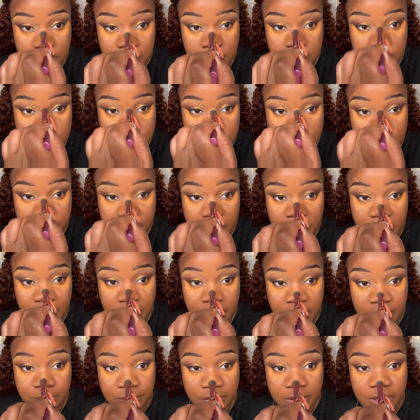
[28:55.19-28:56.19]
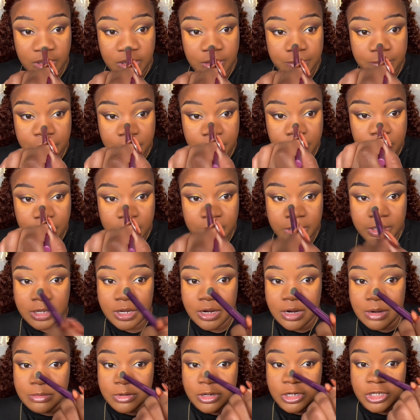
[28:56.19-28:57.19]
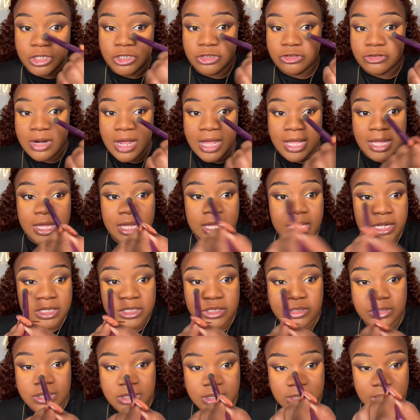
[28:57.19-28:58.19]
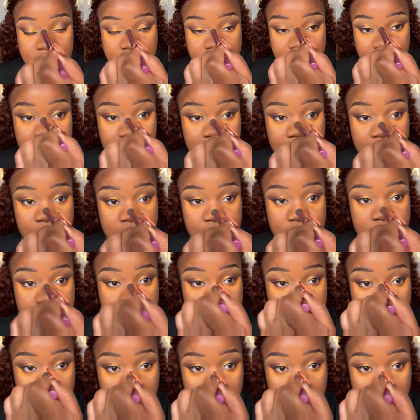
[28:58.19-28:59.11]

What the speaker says: So I'm keeping the product there. I'm not dragging to the sides,